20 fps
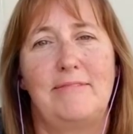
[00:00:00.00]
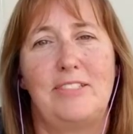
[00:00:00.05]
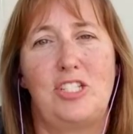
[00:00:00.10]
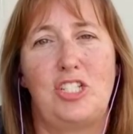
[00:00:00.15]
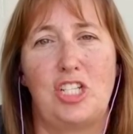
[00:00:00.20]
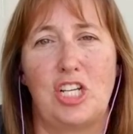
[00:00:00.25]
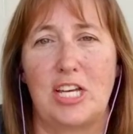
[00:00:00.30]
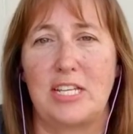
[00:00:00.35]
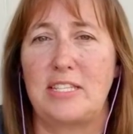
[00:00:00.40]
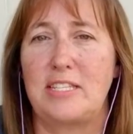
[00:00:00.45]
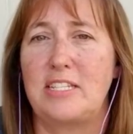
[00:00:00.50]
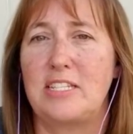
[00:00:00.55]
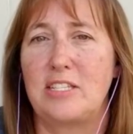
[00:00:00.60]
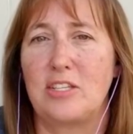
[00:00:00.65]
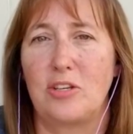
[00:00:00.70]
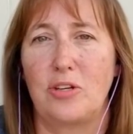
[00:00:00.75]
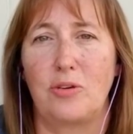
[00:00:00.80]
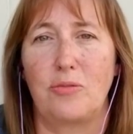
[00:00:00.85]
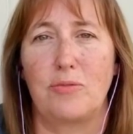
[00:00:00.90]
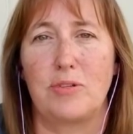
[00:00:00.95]
just as
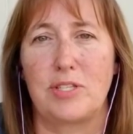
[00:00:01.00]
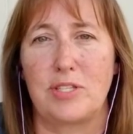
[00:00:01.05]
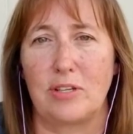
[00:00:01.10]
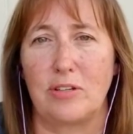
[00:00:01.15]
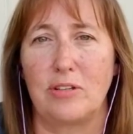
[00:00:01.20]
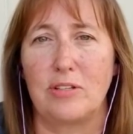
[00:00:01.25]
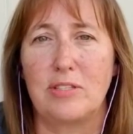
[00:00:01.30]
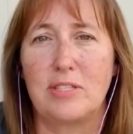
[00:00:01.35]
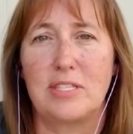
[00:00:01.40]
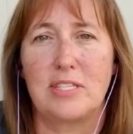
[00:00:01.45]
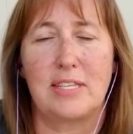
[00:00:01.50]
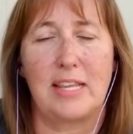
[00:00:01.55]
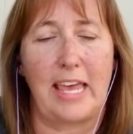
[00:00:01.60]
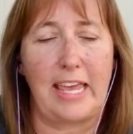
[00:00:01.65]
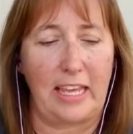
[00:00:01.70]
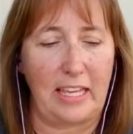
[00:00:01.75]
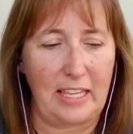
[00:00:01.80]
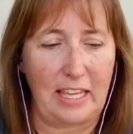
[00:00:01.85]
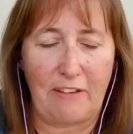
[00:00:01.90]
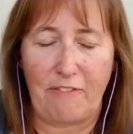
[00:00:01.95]
good a results,
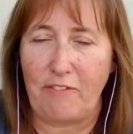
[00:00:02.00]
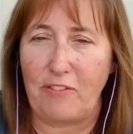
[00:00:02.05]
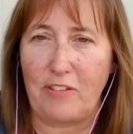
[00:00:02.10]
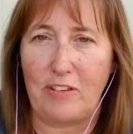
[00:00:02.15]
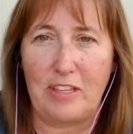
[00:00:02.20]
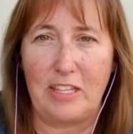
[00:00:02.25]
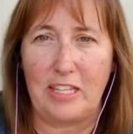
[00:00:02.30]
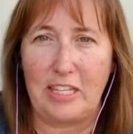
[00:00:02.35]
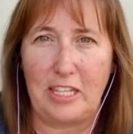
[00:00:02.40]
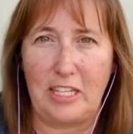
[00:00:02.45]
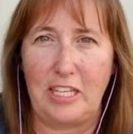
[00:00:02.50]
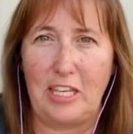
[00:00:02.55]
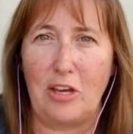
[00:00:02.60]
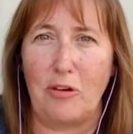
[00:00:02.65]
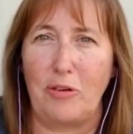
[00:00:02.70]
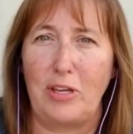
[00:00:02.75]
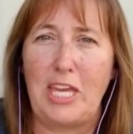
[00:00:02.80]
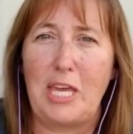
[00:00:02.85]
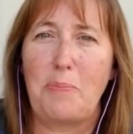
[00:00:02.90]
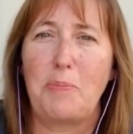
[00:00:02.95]
like
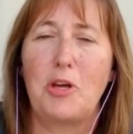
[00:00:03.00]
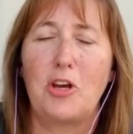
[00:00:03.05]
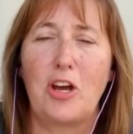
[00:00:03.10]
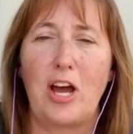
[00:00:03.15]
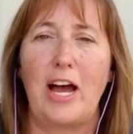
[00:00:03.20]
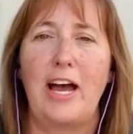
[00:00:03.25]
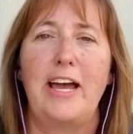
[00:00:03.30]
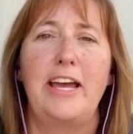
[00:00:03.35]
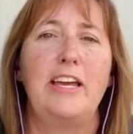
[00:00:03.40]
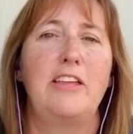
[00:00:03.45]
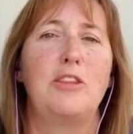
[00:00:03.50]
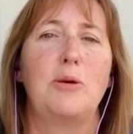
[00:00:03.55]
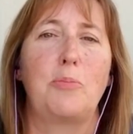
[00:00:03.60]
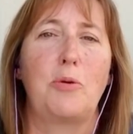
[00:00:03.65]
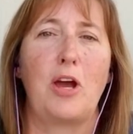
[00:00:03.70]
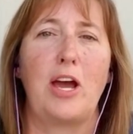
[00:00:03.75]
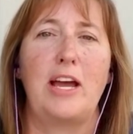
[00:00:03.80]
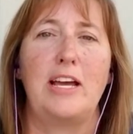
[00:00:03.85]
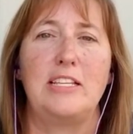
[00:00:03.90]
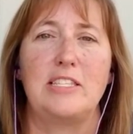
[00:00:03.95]
keep your eye on the
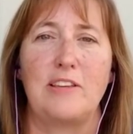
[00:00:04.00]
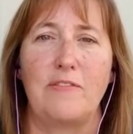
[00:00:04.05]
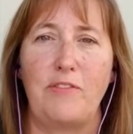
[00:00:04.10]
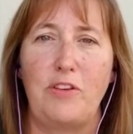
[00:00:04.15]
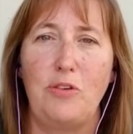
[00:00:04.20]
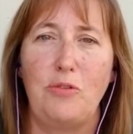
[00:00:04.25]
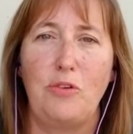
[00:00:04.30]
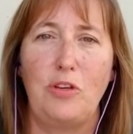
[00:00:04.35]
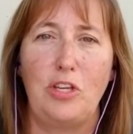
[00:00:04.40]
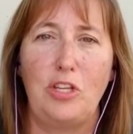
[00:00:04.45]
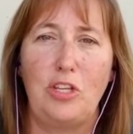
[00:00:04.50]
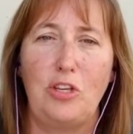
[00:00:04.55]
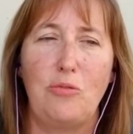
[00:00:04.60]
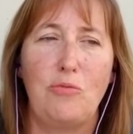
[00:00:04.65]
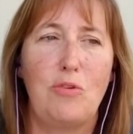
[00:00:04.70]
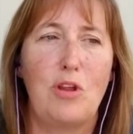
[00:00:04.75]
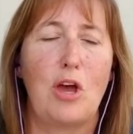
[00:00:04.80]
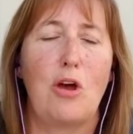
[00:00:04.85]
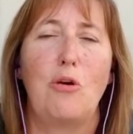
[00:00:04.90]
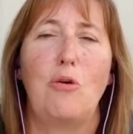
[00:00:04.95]
prize. If
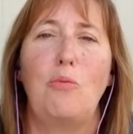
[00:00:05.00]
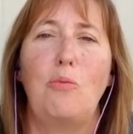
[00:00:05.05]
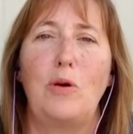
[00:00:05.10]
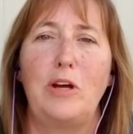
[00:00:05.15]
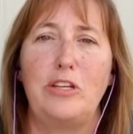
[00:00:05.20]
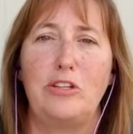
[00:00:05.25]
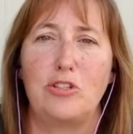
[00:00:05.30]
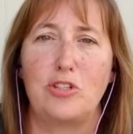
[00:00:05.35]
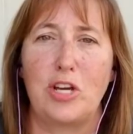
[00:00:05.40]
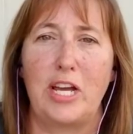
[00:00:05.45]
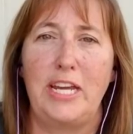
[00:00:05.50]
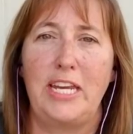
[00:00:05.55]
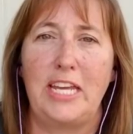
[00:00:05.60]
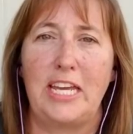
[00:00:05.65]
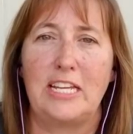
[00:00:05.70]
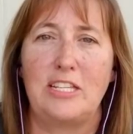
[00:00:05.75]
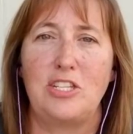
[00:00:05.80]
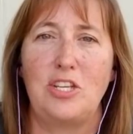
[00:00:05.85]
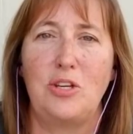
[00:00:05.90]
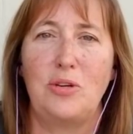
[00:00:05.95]
you know what you're trying to
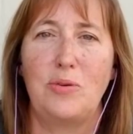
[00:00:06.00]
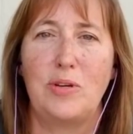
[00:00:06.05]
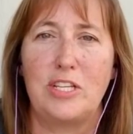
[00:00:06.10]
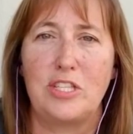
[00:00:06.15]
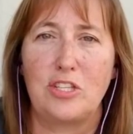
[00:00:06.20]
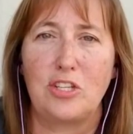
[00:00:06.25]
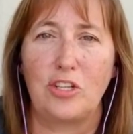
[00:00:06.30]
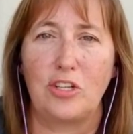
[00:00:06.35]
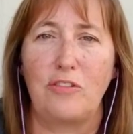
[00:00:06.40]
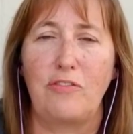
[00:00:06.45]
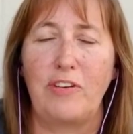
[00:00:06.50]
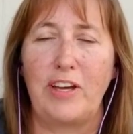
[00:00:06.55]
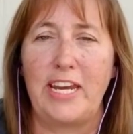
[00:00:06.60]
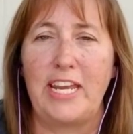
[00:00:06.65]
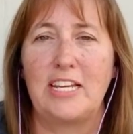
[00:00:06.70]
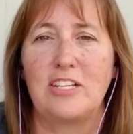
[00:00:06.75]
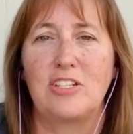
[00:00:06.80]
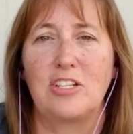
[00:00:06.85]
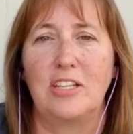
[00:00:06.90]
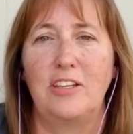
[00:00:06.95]
get to is good
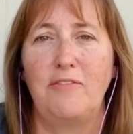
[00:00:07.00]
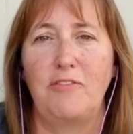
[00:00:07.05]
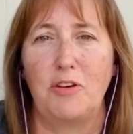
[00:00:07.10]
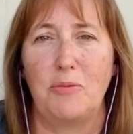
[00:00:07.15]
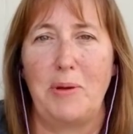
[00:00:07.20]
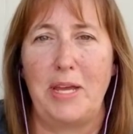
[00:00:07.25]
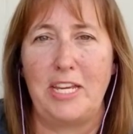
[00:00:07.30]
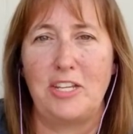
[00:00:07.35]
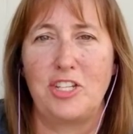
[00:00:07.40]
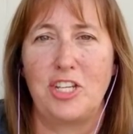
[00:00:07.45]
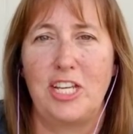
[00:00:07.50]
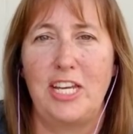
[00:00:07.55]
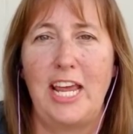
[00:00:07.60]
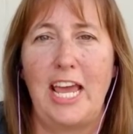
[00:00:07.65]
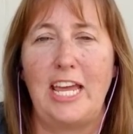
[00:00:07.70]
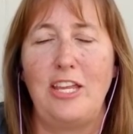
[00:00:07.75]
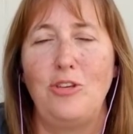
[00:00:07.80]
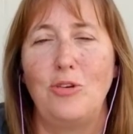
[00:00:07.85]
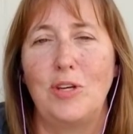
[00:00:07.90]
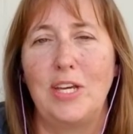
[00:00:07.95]
financial information
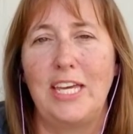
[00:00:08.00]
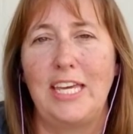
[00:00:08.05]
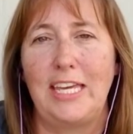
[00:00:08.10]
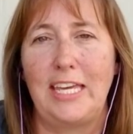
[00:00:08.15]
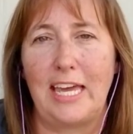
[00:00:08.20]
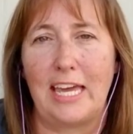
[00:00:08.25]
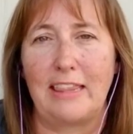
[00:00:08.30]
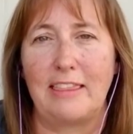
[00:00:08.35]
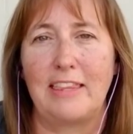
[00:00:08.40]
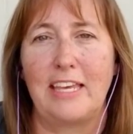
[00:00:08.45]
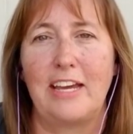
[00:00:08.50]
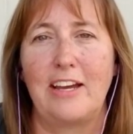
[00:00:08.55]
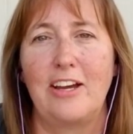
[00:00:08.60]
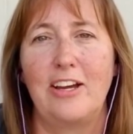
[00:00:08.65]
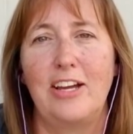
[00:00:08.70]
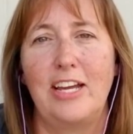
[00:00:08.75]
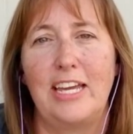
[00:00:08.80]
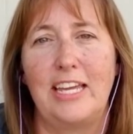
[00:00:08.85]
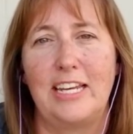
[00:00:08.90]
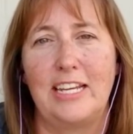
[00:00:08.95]
and you can get
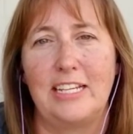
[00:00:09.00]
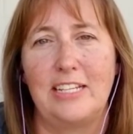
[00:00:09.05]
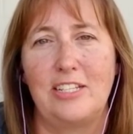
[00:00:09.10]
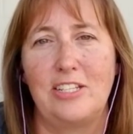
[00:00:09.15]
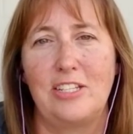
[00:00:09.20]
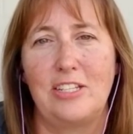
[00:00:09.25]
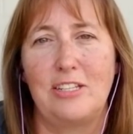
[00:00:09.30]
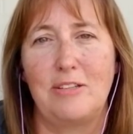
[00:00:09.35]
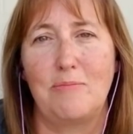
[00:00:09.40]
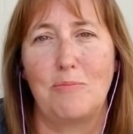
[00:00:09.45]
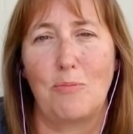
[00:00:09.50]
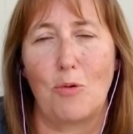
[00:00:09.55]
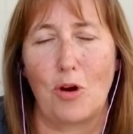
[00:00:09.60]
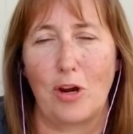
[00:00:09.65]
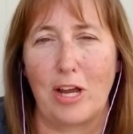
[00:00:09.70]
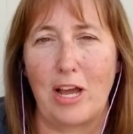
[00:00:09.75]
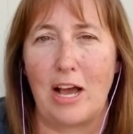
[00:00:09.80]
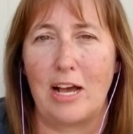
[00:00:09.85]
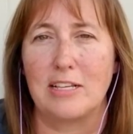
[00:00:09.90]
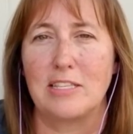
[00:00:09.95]
there in a
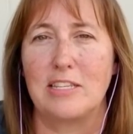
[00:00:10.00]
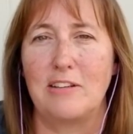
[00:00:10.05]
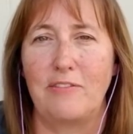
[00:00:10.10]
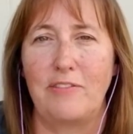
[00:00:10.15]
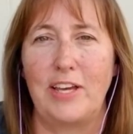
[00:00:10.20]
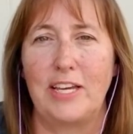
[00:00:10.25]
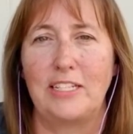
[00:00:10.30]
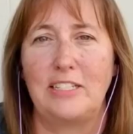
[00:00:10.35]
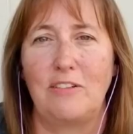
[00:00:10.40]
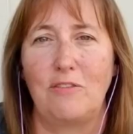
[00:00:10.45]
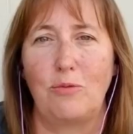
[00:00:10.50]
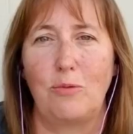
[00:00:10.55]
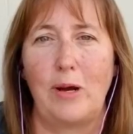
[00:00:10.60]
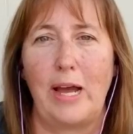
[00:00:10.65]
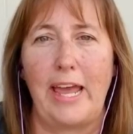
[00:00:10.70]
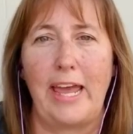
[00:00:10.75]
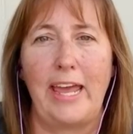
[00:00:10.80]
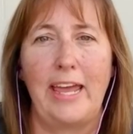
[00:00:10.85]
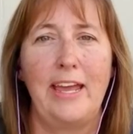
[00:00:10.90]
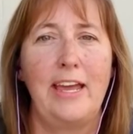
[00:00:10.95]
more cost-effective
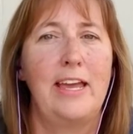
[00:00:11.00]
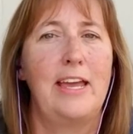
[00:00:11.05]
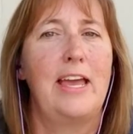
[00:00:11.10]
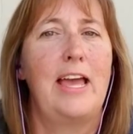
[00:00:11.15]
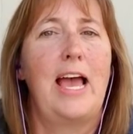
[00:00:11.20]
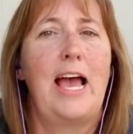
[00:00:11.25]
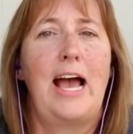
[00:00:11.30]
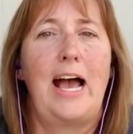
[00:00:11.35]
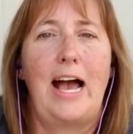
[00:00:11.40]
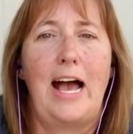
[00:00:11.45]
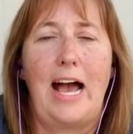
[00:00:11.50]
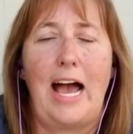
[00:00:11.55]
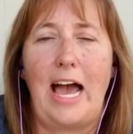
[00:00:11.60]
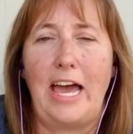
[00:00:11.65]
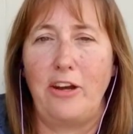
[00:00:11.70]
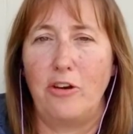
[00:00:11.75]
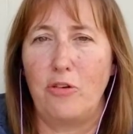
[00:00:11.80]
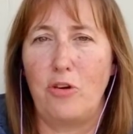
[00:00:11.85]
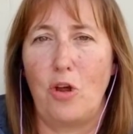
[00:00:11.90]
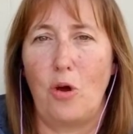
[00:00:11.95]
way,
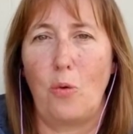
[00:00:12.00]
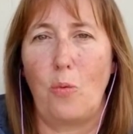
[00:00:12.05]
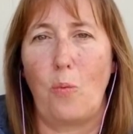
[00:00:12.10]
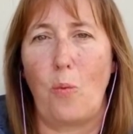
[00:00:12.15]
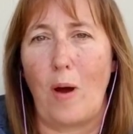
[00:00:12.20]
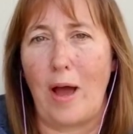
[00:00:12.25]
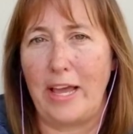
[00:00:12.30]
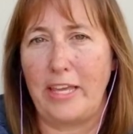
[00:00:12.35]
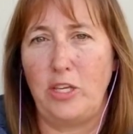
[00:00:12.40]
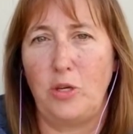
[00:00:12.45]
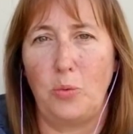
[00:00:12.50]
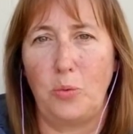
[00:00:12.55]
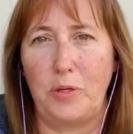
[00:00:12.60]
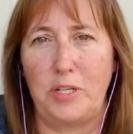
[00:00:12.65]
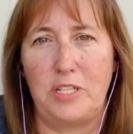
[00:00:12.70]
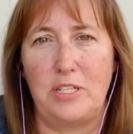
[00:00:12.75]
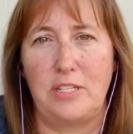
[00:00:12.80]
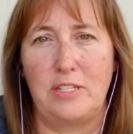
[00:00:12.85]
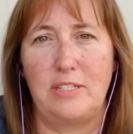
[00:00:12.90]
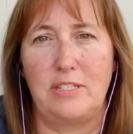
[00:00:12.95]
I don't know why you
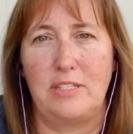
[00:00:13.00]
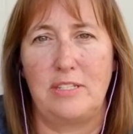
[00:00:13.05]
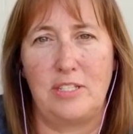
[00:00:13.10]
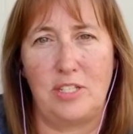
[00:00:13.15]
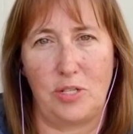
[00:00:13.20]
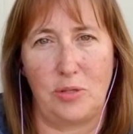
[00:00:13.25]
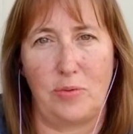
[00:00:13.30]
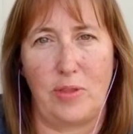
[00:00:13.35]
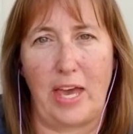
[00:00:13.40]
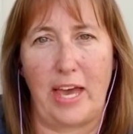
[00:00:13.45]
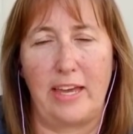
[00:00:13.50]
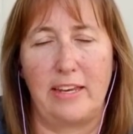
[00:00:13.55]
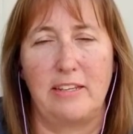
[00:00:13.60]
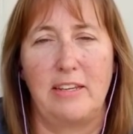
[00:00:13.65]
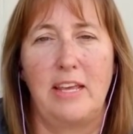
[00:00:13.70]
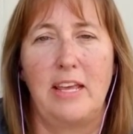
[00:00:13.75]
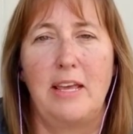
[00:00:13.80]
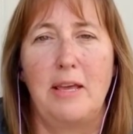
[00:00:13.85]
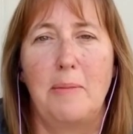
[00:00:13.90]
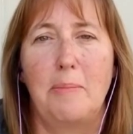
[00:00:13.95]
wouldn't do that.
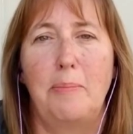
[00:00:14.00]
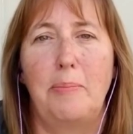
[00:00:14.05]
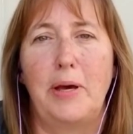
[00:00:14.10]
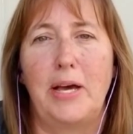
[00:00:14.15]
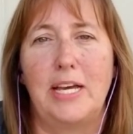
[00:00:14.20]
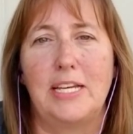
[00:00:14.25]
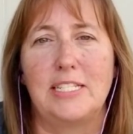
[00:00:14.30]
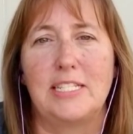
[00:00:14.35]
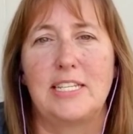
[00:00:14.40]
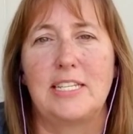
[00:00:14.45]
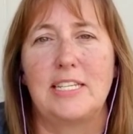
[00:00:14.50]
But